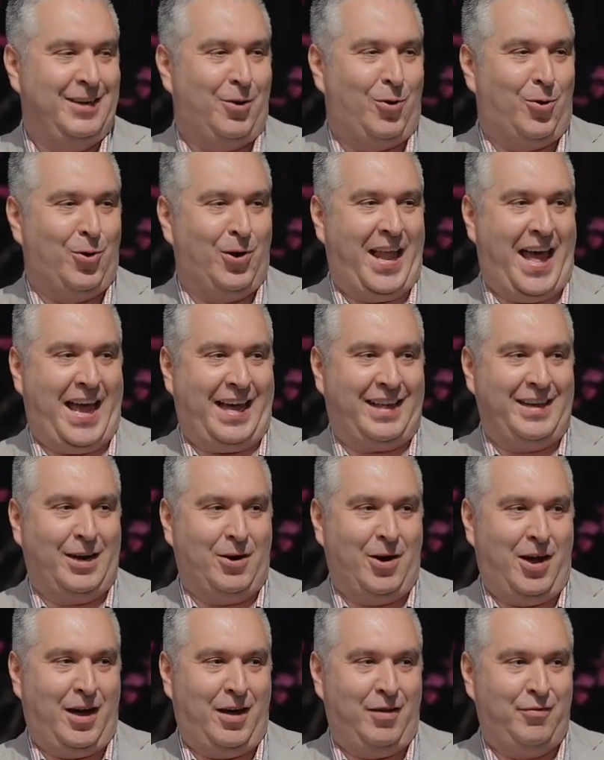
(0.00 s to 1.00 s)
or lack
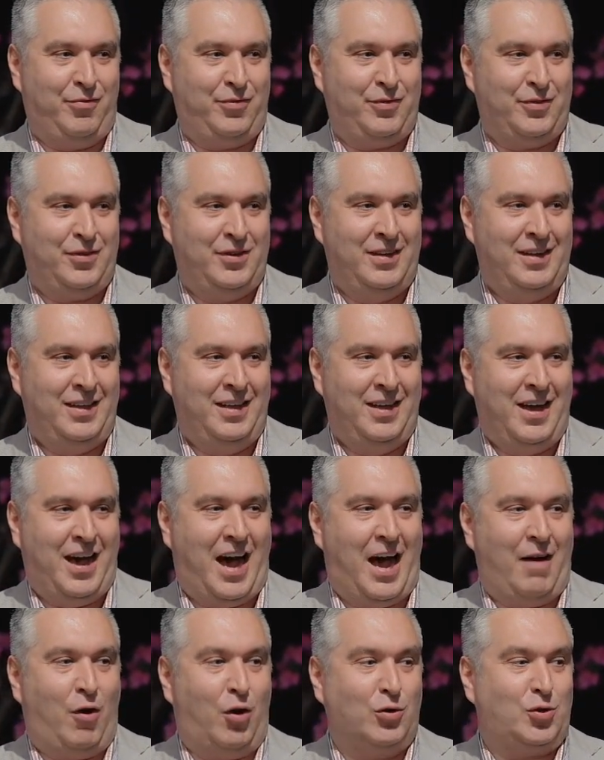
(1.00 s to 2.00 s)
thereof.
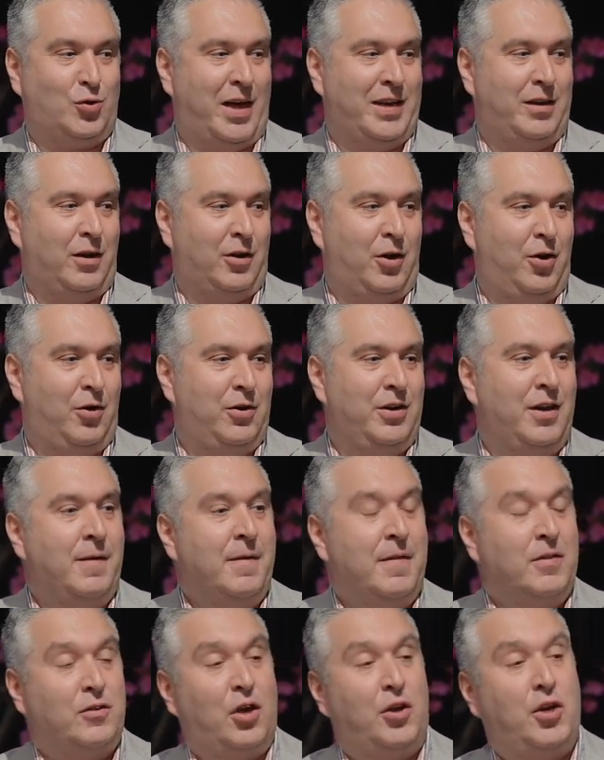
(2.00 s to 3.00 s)
I've also had to learn
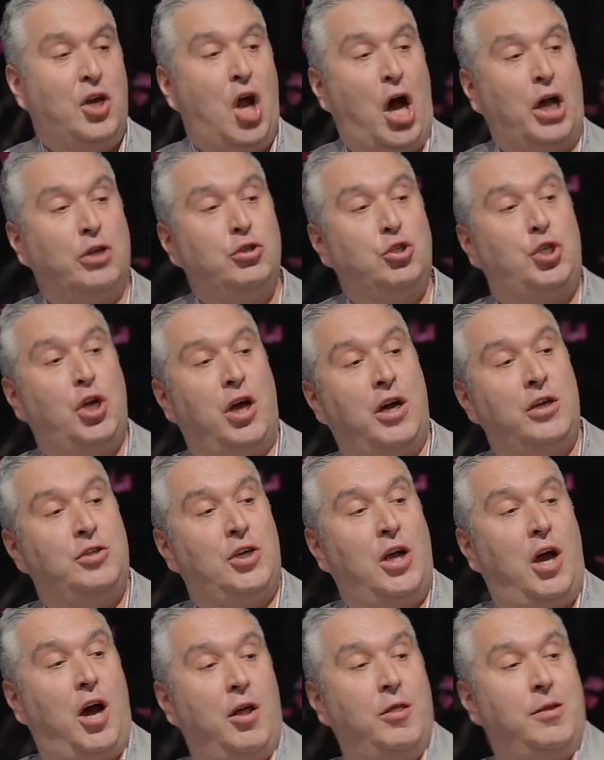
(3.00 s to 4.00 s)
to not judge
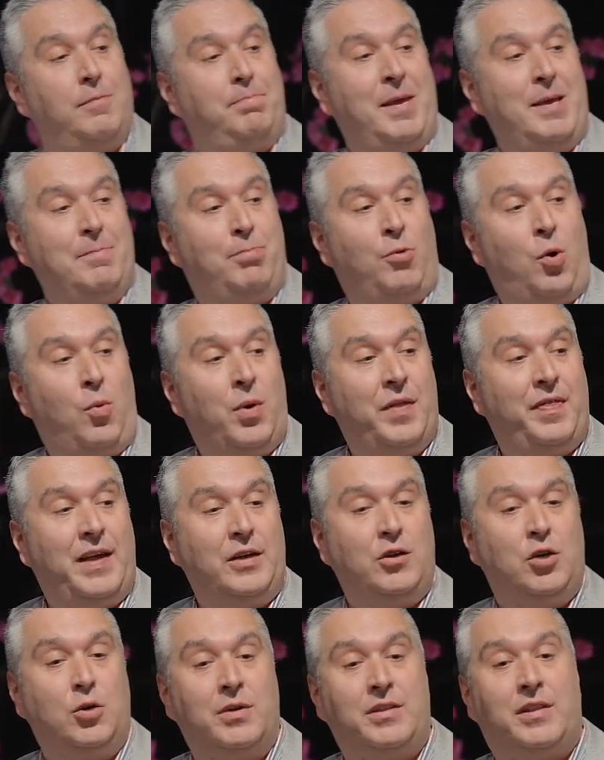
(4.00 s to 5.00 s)
other people on what they
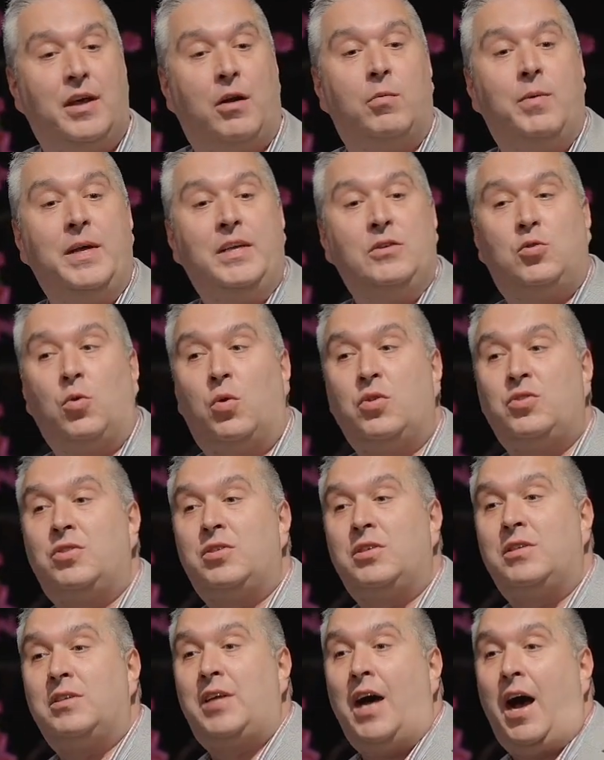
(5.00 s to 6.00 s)
do with their resources
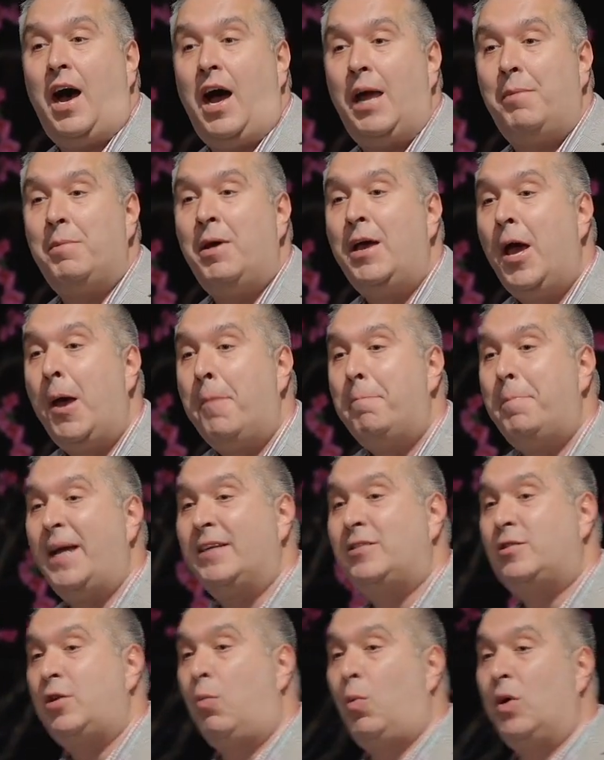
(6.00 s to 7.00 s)
and time
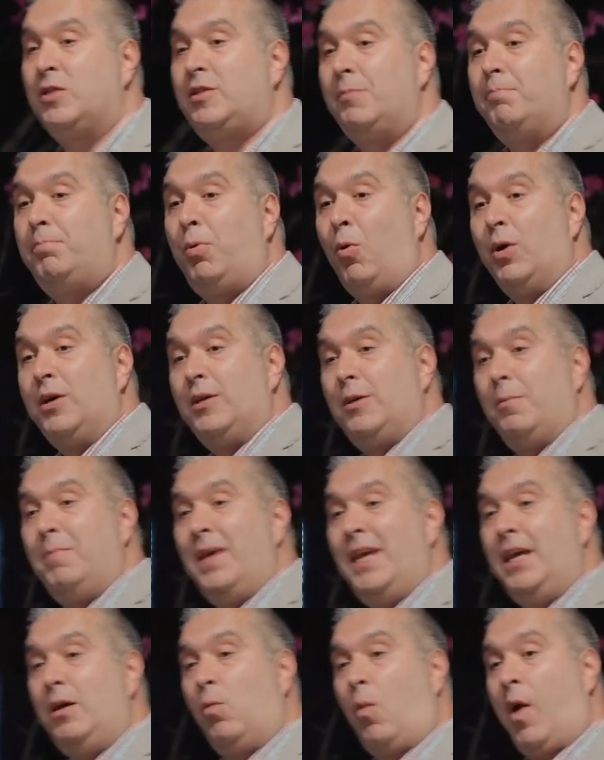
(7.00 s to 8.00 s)
based on what's important to
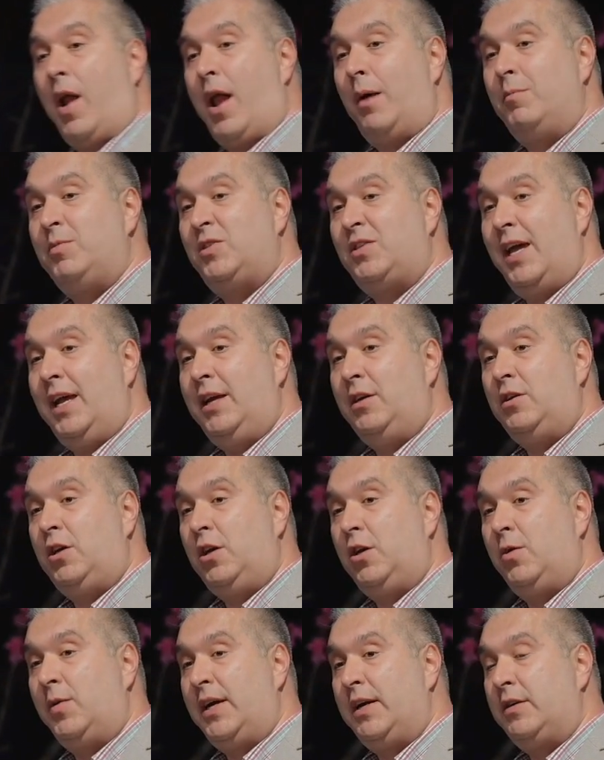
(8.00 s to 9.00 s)
me. What I'm saying to
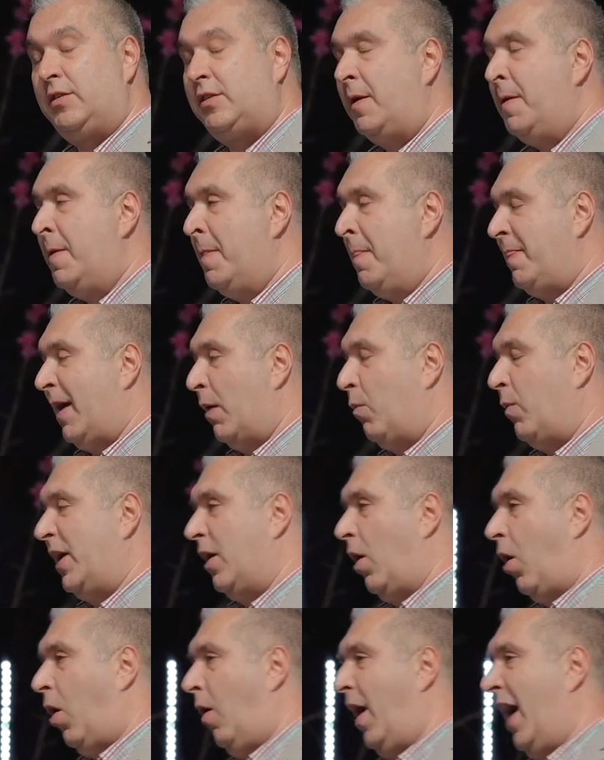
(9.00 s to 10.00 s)
you is that we
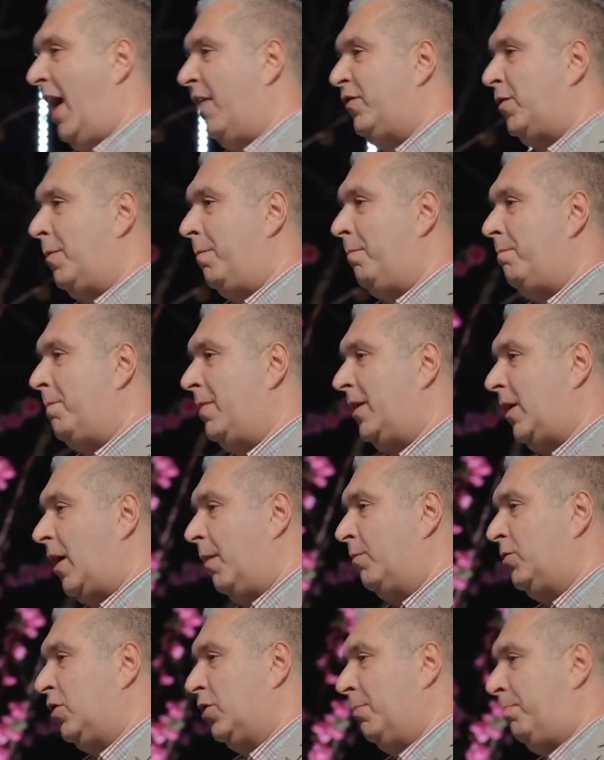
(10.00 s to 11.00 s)
all have to
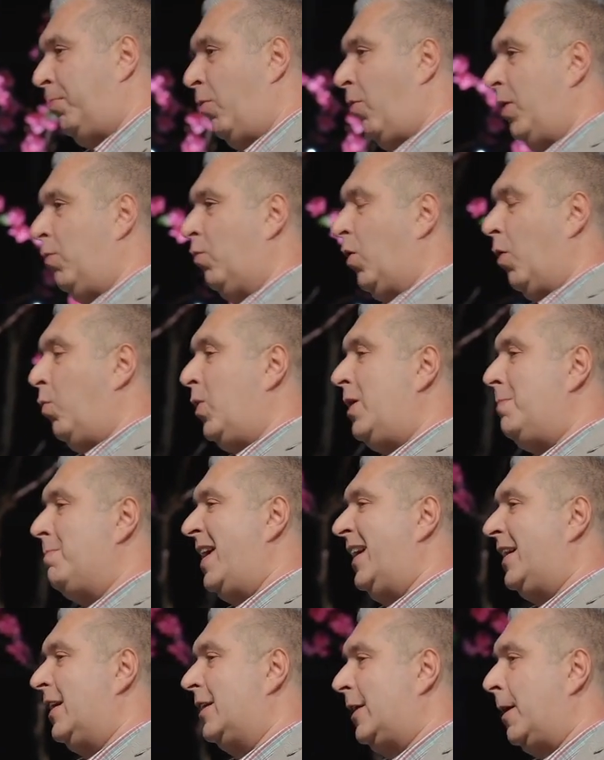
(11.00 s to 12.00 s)
come to the point where we
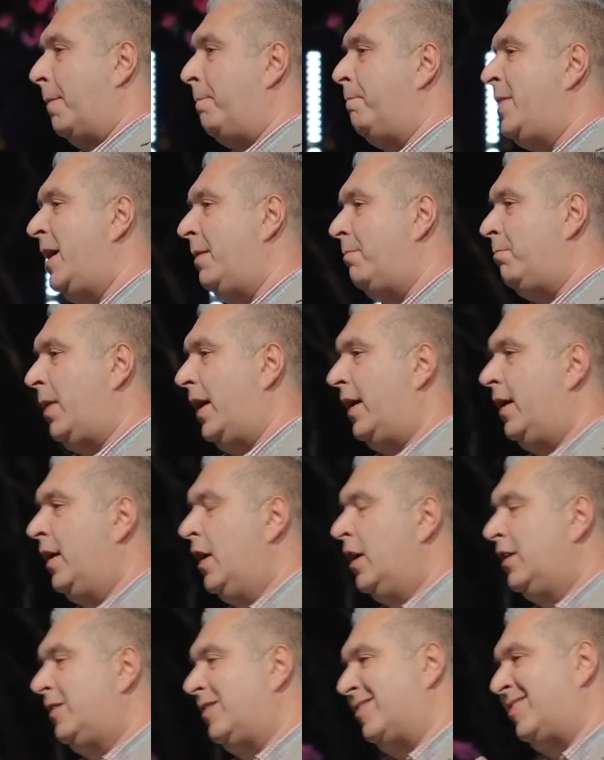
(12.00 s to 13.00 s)
make a commitment
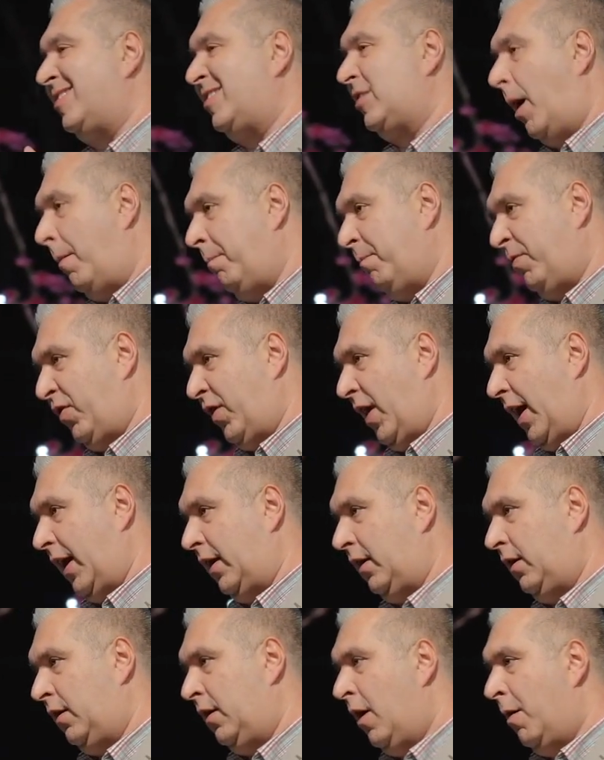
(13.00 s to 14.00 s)
to
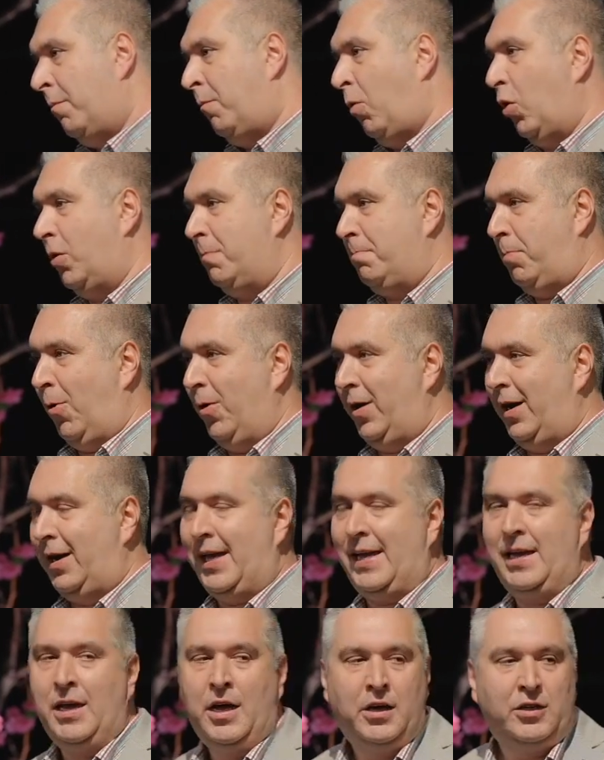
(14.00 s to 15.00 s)
something, more
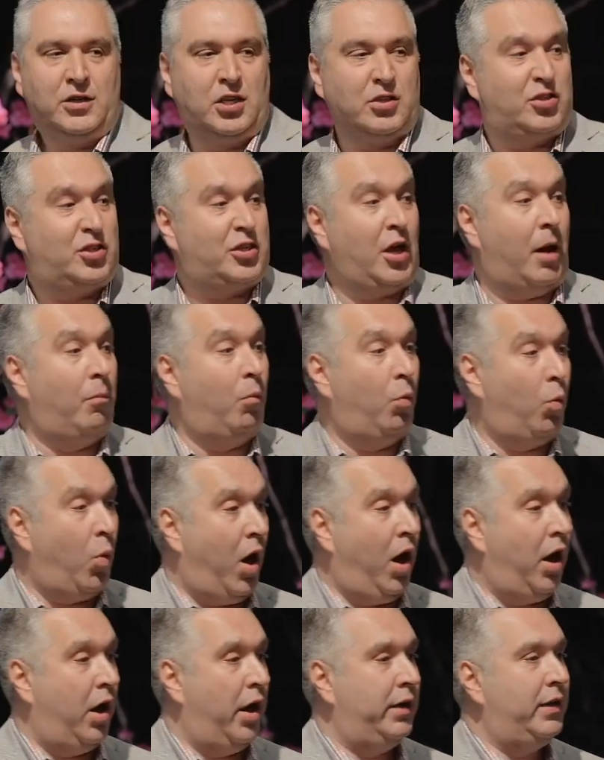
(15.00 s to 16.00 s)
importantly, to
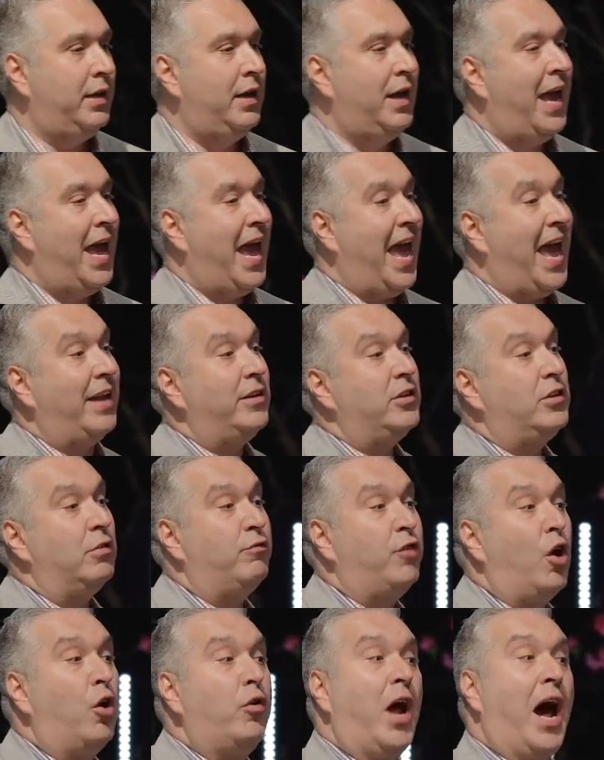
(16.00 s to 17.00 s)
someone, and
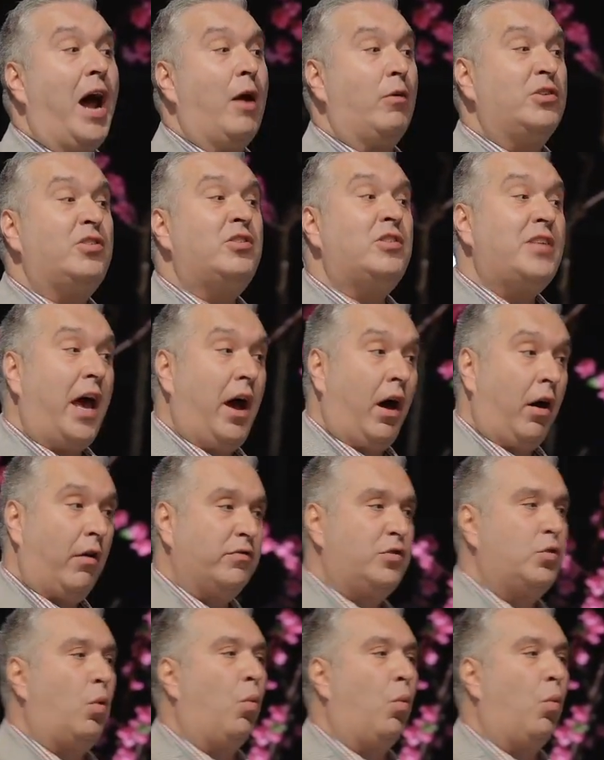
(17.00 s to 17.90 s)
devote ourselves.